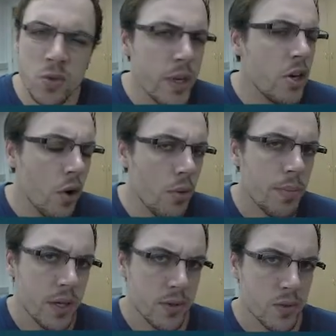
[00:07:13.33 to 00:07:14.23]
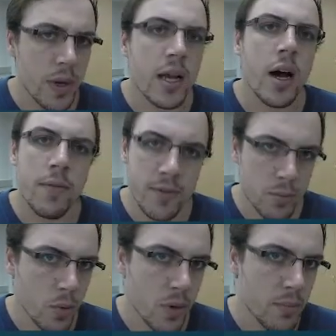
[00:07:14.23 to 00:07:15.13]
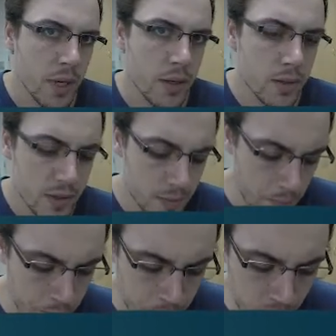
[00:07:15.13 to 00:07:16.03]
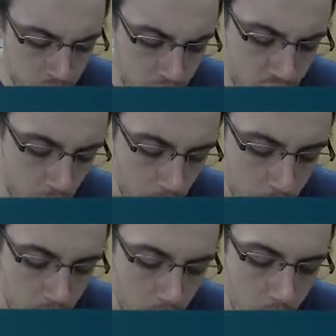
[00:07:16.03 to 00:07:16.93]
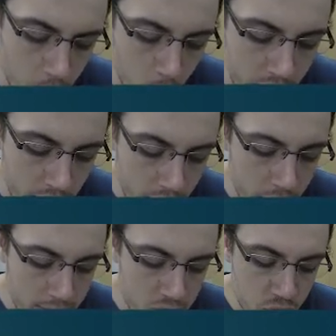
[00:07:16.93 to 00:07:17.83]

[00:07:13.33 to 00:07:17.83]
because we know mils, we're comfortable with mils. So we have